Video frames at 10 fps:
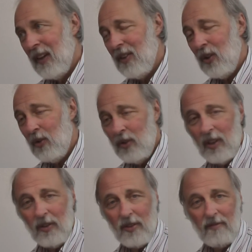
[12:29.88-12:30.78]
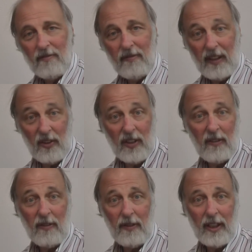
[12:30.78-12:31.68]
So who knows? Make
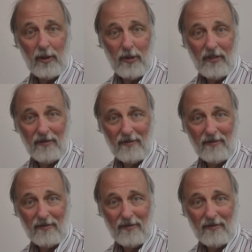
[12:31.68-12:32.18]
yourself available.